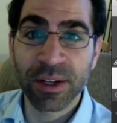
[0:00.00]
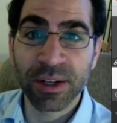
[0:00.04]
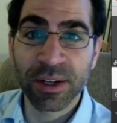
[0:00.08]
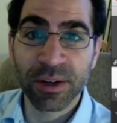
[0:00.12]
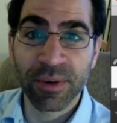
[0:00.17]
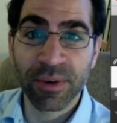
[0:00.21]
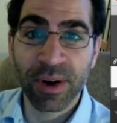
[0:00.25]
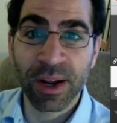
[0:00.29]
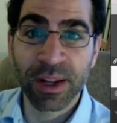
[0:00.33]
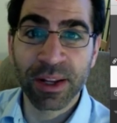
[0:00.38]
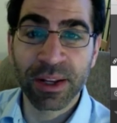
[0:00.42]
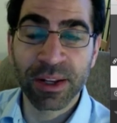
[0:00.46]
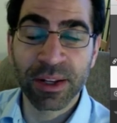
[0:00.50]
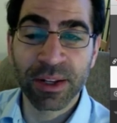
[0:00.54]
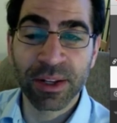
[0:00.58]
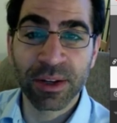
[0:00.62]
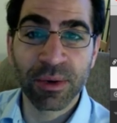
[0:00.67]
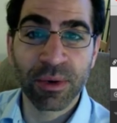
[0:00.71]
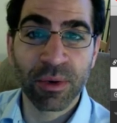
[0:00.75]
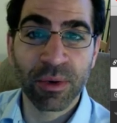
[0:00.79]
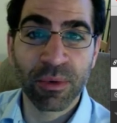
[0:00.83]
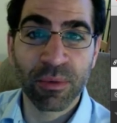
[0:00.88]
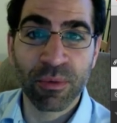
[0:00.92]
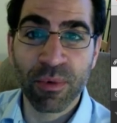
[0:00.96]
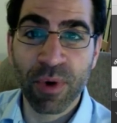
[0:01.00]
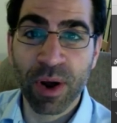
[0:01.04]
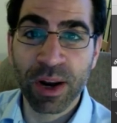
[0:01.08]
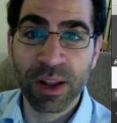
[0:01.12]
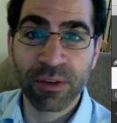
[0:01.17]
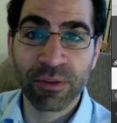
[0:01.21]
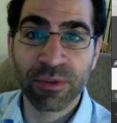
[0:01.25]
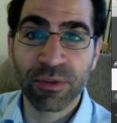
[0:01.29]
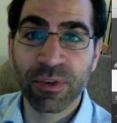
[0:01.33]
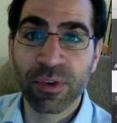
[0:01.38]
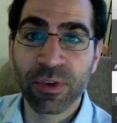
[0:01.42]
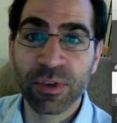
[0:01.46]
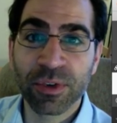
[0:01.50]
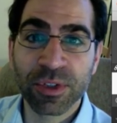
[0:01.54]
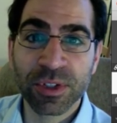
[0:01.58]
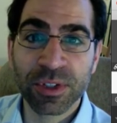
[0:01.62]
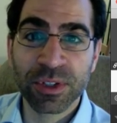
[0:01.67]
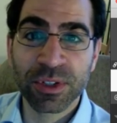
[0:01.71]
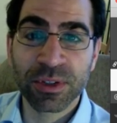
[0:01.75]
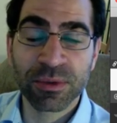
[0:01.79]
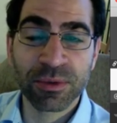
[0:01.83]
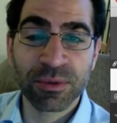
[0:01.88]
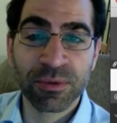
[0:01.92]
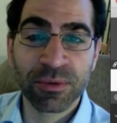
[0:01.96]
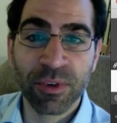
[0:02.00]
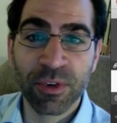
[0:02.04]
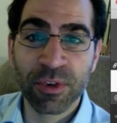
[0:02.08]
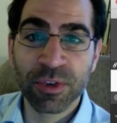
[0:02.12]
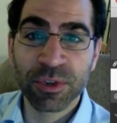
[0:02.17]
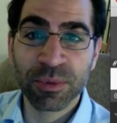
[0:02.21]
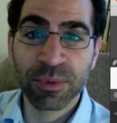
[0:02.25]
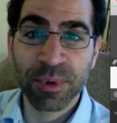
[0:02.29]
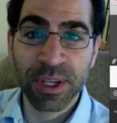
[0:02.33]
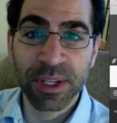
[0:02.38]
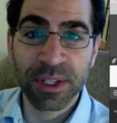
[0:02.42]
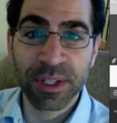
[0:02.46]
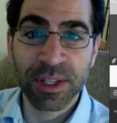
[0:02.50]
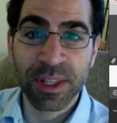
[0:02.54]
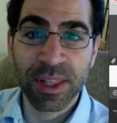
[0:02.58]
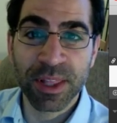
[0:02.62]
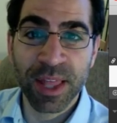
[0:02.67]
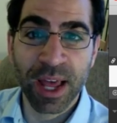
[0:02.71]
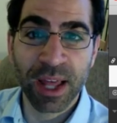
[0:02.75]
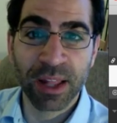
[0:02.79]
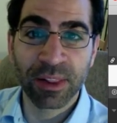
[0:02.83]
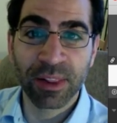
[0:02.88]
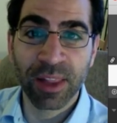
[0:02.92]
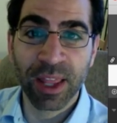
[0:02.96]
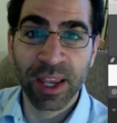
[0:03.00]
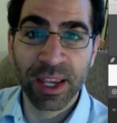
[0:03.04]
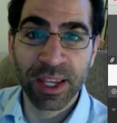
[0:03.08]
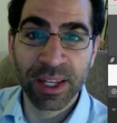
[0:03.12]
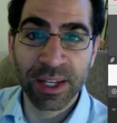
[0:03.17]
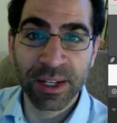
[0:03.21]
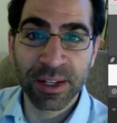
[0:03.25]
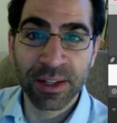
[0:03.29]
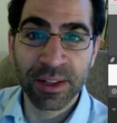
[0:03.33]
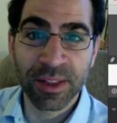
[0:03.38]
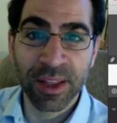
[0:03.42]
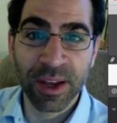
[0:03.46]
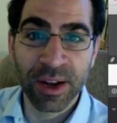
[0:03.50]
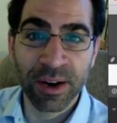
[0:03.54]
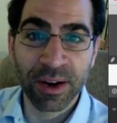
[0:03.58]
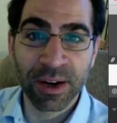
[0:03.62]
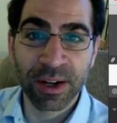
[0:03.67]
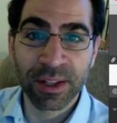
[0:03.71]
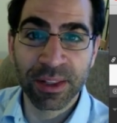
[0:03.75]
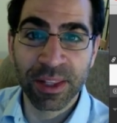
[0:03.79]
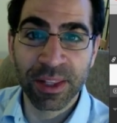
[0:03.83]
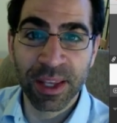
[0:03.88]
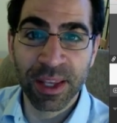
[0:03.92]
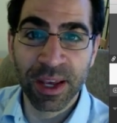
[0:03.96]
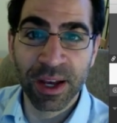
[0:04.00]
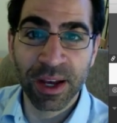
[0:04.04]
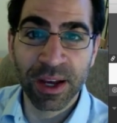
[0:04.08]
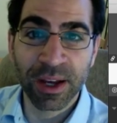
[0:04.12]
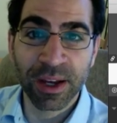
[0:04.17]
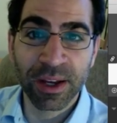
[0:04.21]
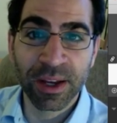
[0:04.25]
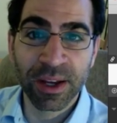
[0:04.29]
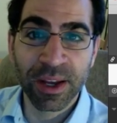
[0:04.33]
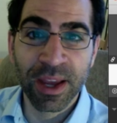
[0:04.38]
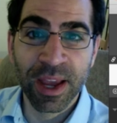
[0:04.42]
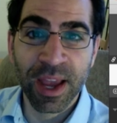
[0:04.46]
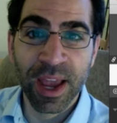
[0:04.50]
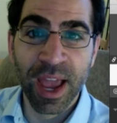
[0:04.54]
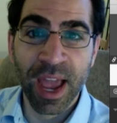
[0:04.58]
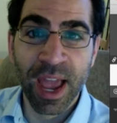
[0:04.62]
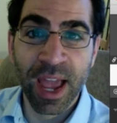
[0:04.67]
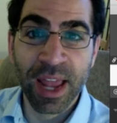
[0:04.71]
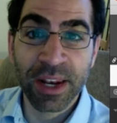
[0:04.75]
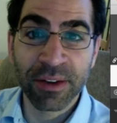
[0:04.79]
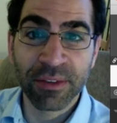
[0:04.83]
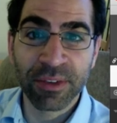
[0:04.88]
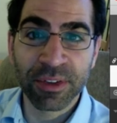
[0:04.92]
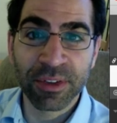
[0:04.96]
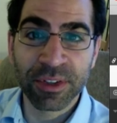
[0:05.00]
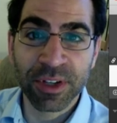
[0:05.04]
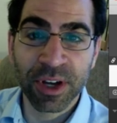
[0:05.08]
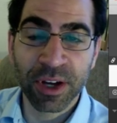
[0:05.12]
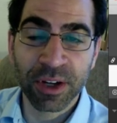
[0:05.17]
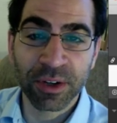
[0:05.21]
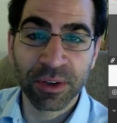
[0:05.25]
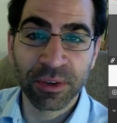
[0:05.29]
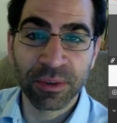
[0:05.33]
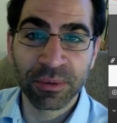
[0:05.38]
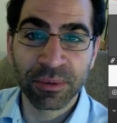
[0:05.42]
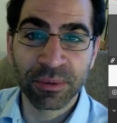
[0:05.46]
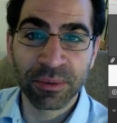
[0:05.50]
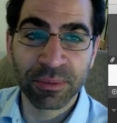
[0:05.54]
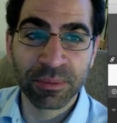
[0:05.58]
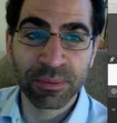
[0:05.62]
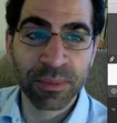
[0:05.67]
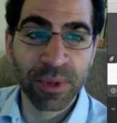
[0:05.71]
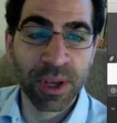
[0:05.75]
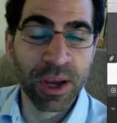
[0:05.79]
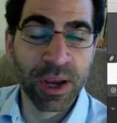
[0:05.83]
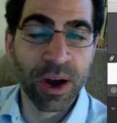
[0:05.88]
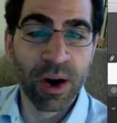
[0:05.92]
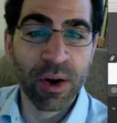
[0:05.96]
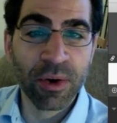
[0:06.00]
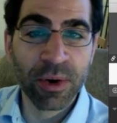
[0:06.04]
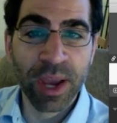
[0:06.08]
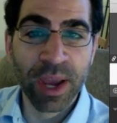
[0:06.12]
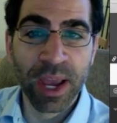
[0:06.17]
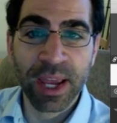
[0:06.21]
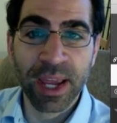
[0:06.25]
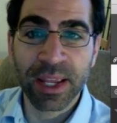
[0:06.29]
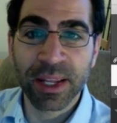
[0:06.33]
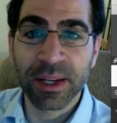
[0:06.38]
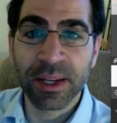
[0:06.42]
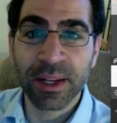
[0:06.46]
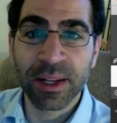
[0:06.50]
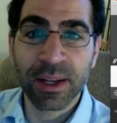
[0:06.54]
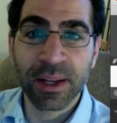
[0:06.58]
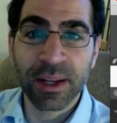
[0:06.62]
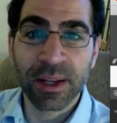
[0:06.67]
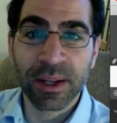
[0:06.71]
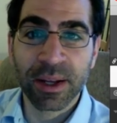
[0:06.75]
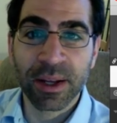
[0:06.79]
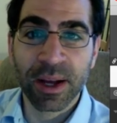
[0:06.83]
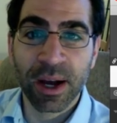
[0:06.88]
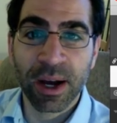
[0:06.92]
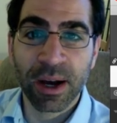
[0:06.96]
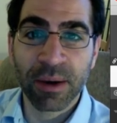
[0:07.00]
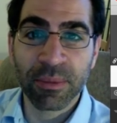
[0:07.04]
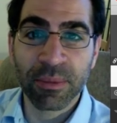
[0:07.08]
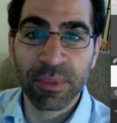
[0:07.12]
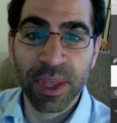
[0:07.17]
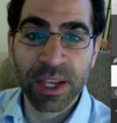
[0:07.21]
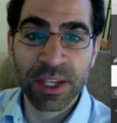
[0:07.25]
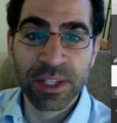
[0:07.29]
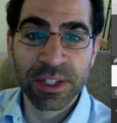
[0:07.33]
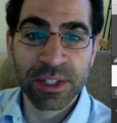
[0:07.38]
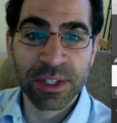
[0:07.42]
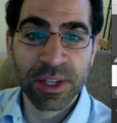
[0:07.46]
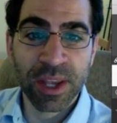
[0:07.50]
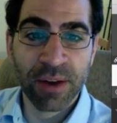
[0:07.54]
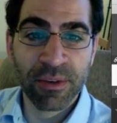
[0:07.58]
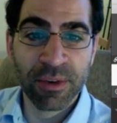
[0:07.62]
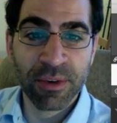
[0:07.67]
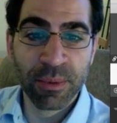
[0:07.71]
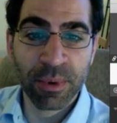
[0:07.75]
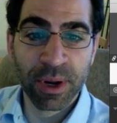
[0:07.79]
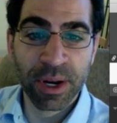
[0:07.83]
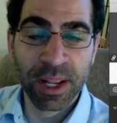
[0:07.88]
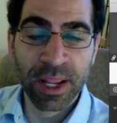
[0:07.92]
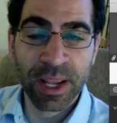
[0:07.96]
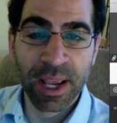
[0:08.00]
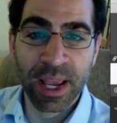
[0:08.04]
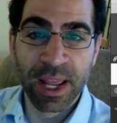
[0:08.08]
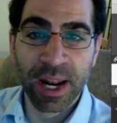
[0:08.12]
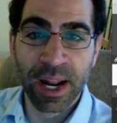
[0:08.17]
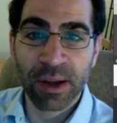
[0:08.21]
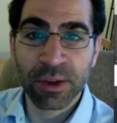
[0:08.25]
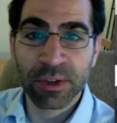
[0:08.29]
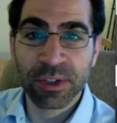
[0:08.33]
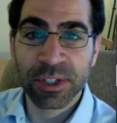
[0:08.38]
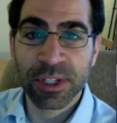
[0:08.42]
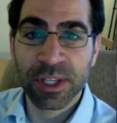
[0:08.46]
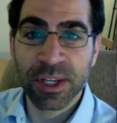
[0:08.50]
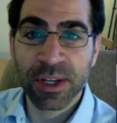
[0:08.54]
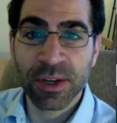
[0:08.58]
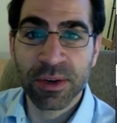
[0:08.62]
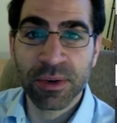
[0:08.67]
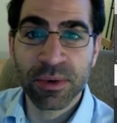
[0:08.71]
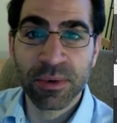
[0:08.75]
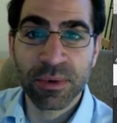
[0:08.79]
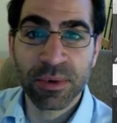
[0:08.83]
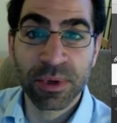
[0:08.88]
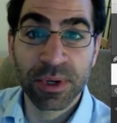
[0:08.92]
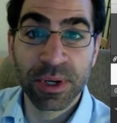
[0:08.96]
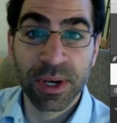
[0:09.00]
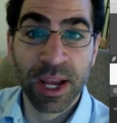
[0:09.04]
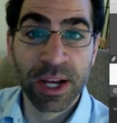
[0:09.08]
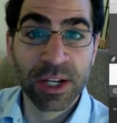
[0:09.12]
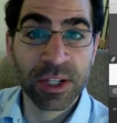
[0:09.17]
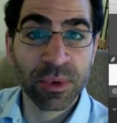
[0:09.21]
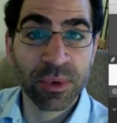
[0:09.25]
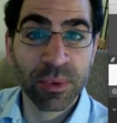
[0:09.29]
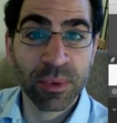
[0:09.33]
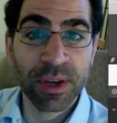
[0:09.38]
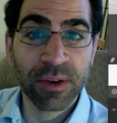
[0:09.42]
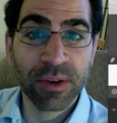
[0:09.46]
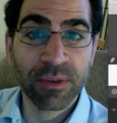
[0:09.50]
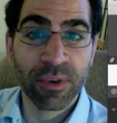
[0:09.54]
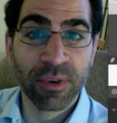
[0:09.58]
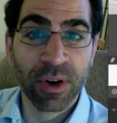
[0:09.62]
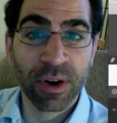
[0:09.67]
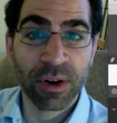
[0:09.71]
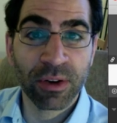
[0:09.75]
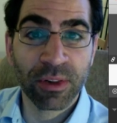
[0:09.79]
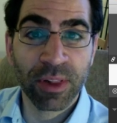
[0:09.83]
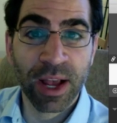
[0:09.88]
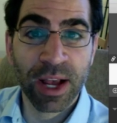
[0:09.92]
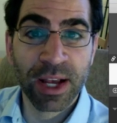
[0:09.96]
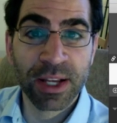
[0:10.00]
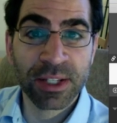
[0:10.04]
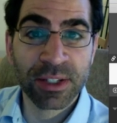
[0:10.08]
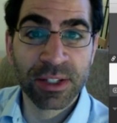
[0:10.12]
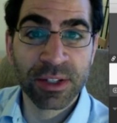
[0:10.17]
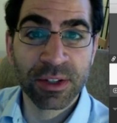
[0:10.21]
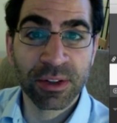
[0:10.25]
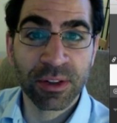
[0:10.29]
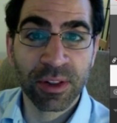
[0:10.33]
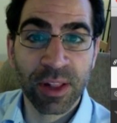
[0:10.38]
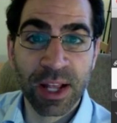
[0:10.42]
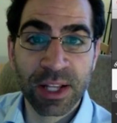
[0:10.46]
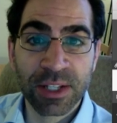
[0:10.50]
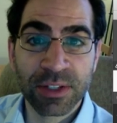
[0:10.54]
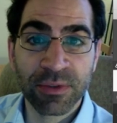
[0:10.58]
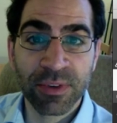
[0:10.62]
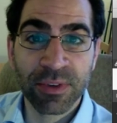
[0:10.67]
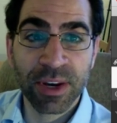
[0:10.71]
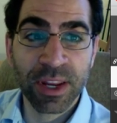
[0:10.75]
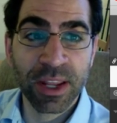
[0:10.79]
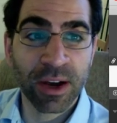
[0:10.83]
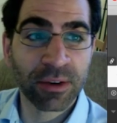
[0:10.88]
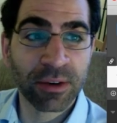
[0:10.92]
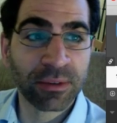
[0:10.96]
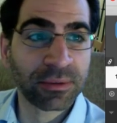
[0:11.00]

right? You are running full speed to that light there at the end of the tunnel. Okay, thanks everybody, and I'll see you next week for our last video.